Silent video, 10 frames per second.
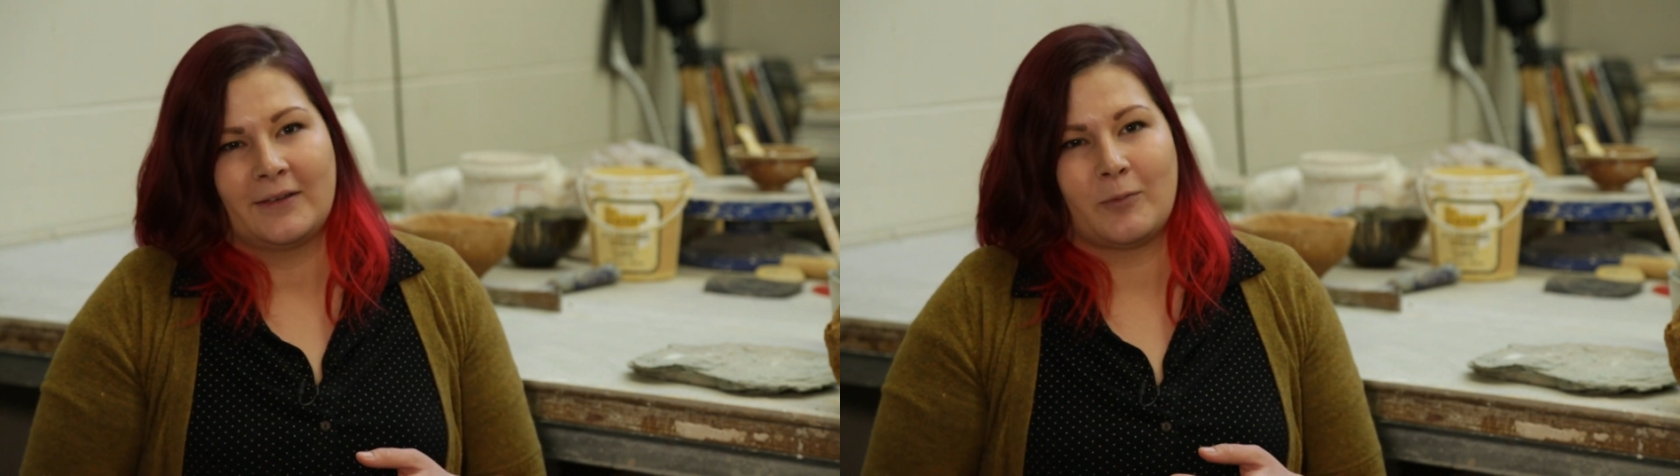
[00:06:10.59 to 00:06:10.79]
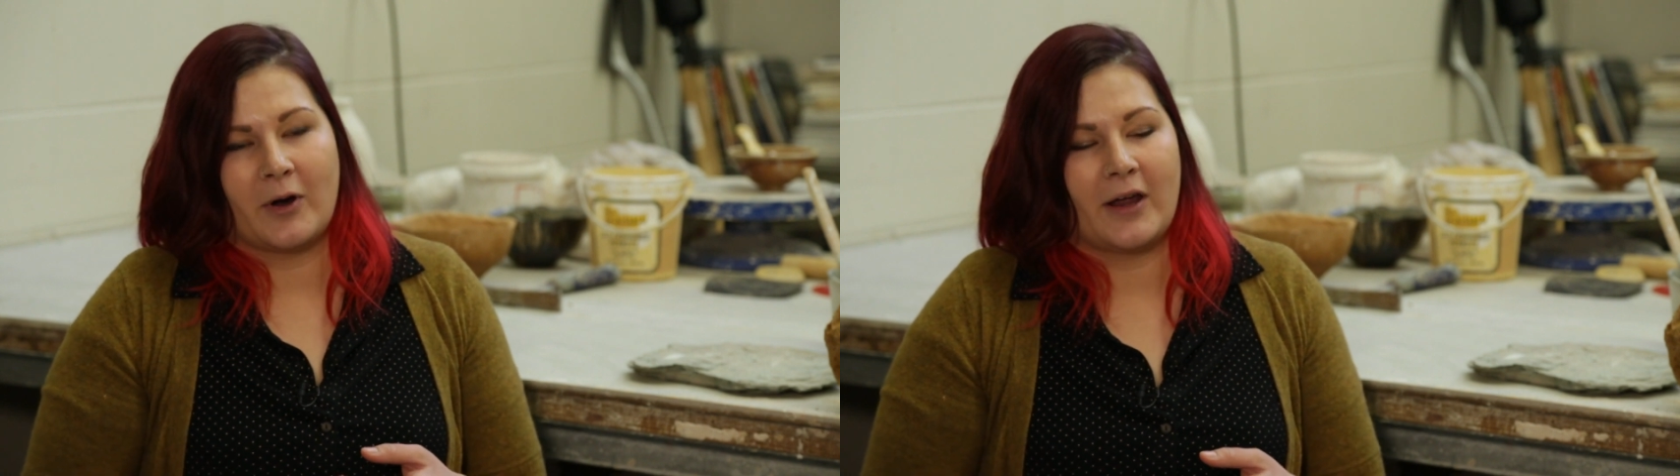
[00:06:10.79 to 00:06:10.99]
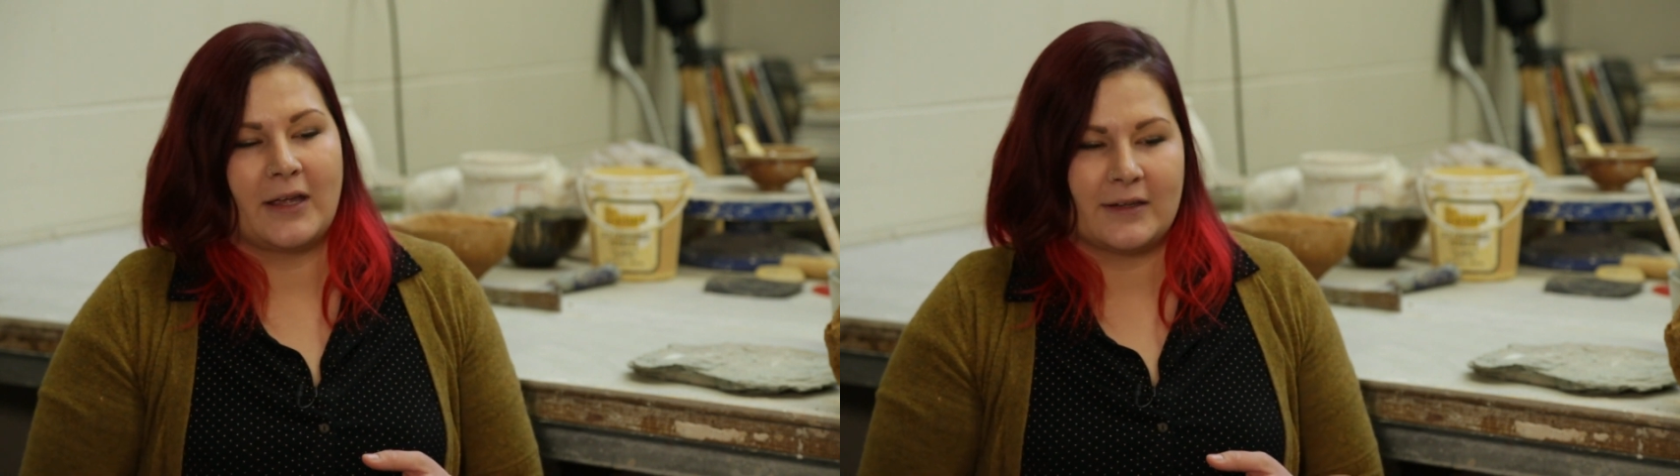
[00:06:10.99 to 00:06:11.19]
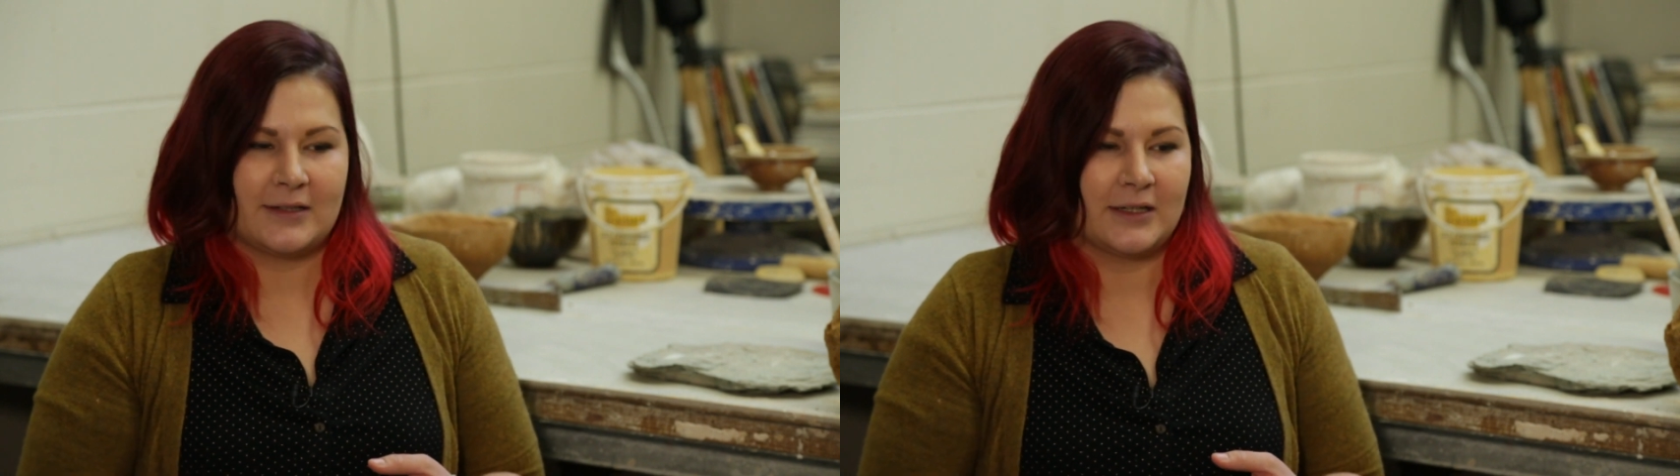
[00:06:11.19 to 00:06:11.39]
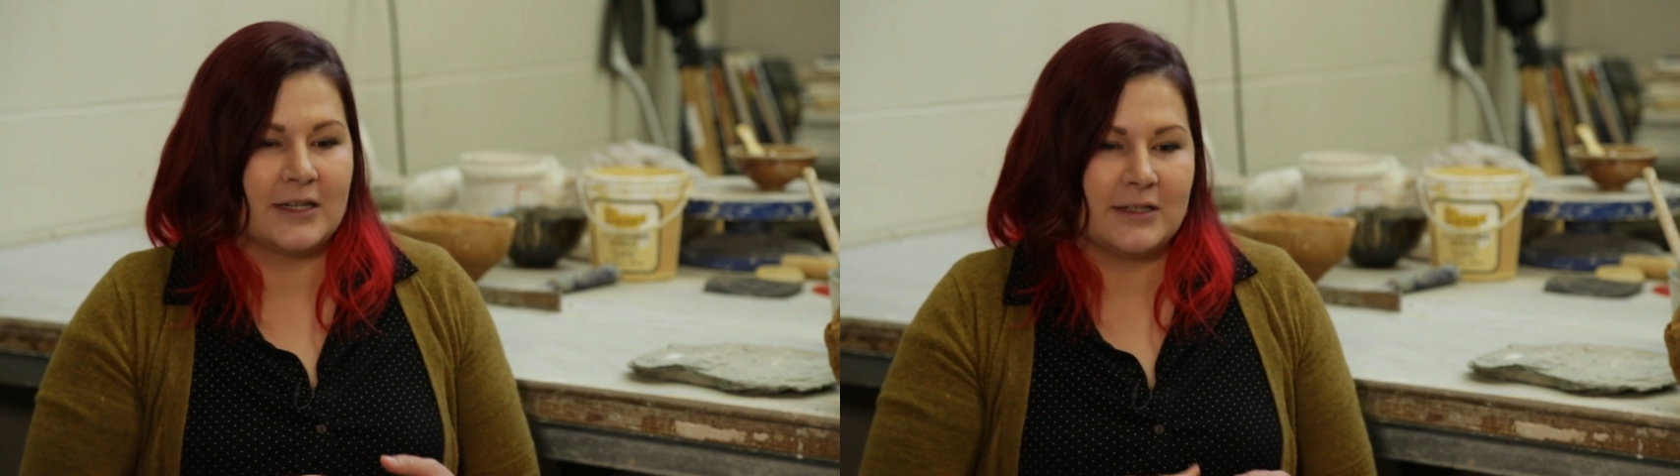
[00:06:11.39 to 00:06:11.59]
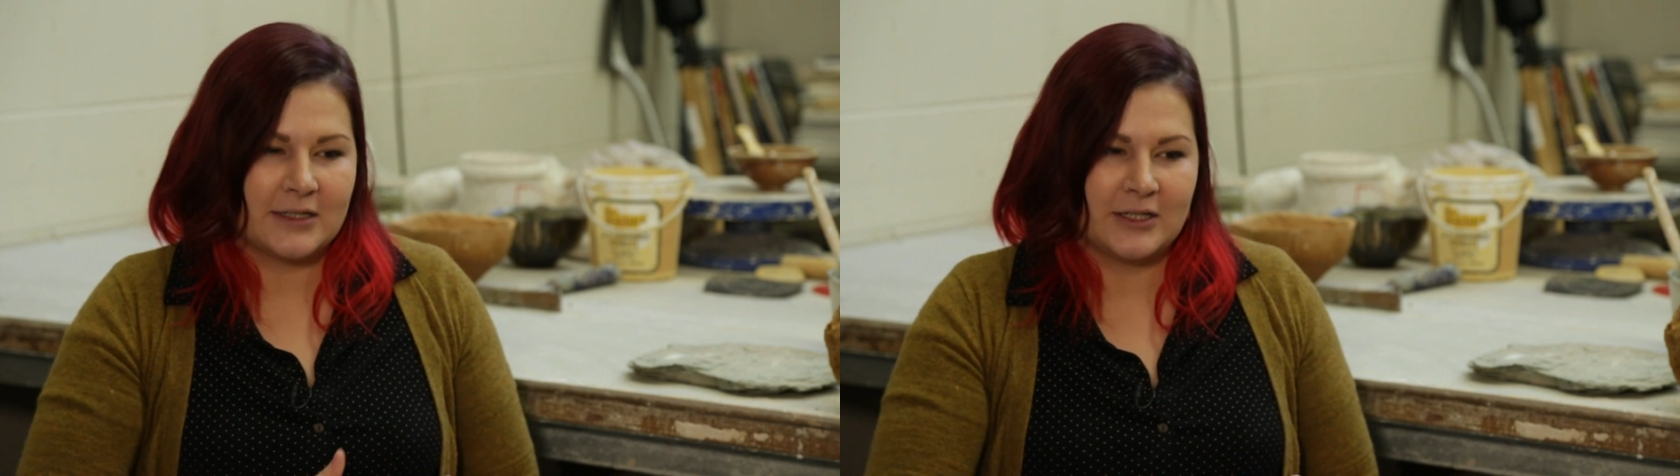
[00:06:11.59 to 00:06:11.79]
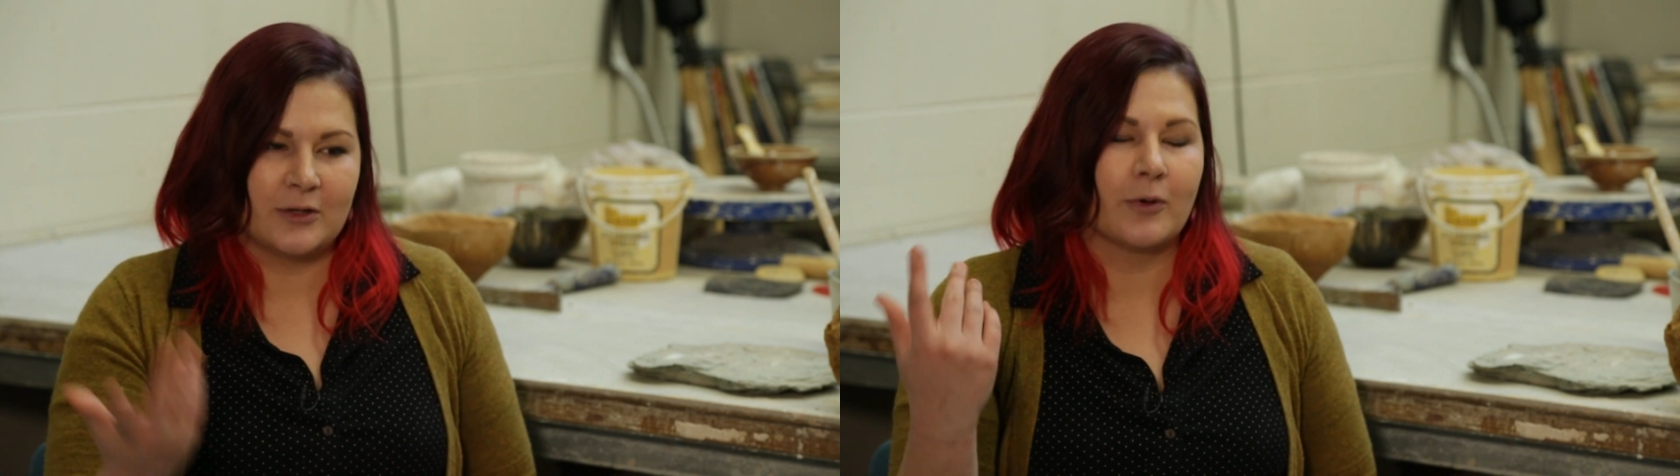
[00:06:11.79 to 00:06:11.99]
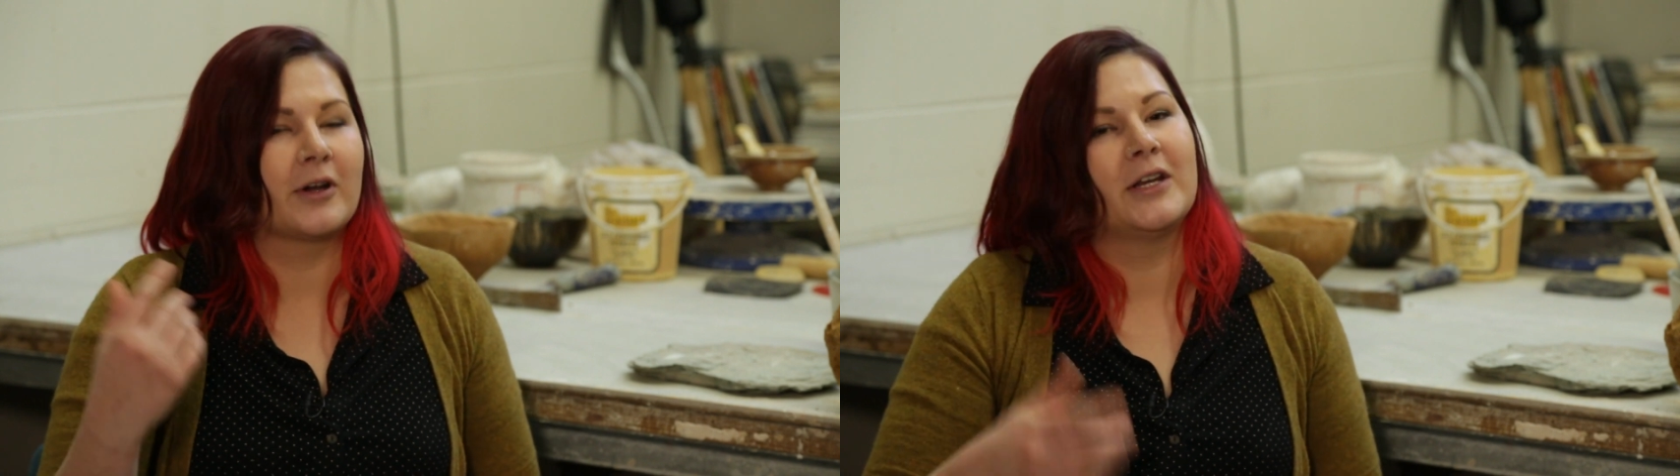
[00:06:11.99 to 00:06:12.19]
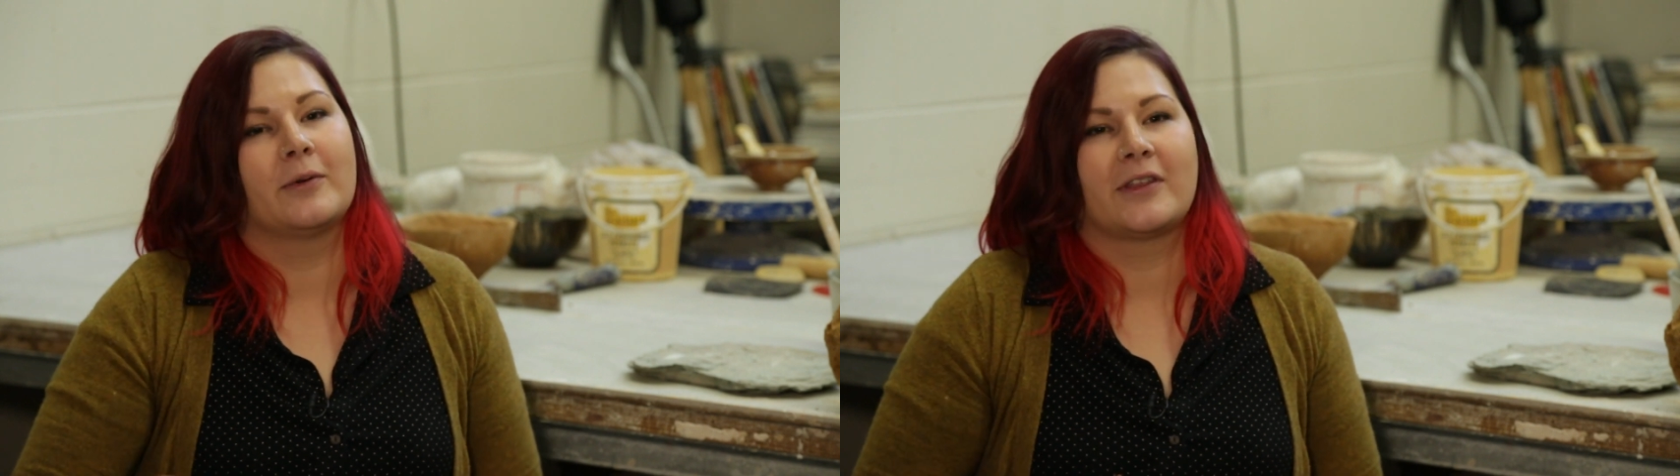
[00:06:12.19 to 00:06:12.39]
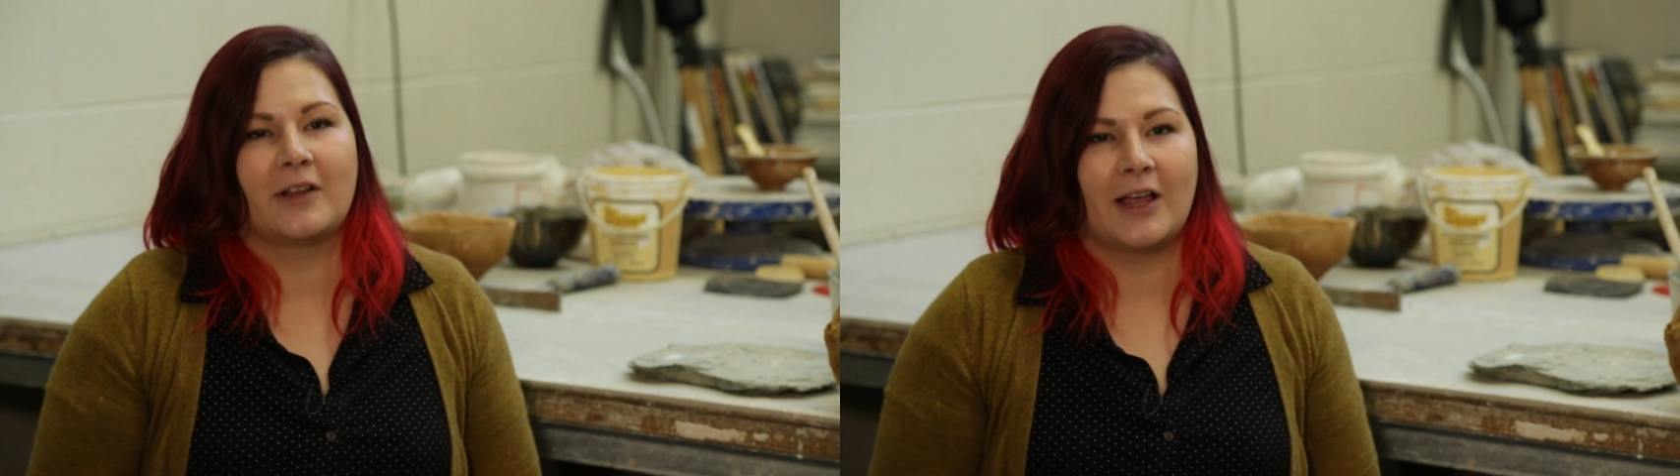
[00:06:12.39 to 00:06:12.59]
where I get to continue working
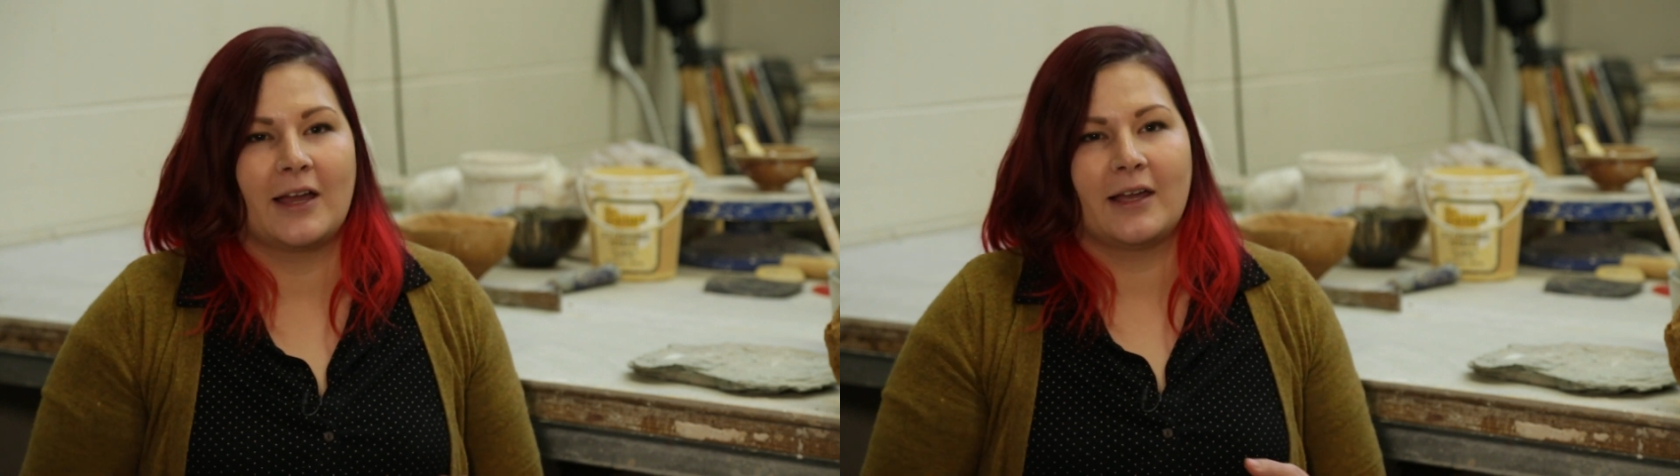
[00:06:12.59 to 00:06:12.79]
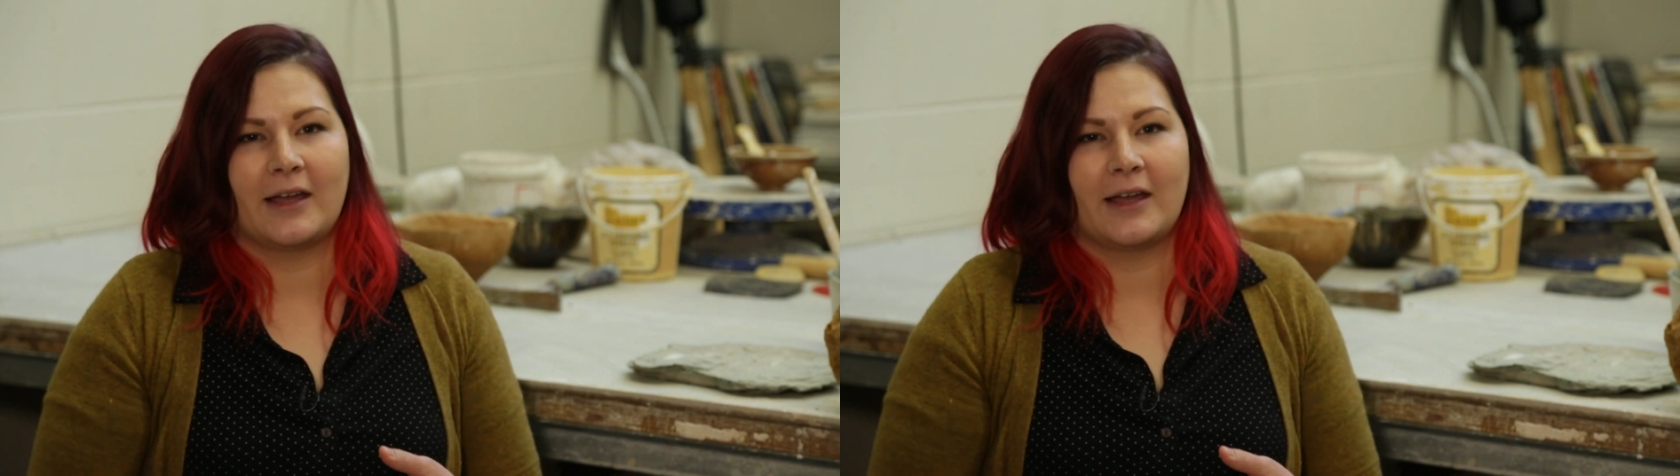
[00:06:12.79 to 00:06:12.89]
with clay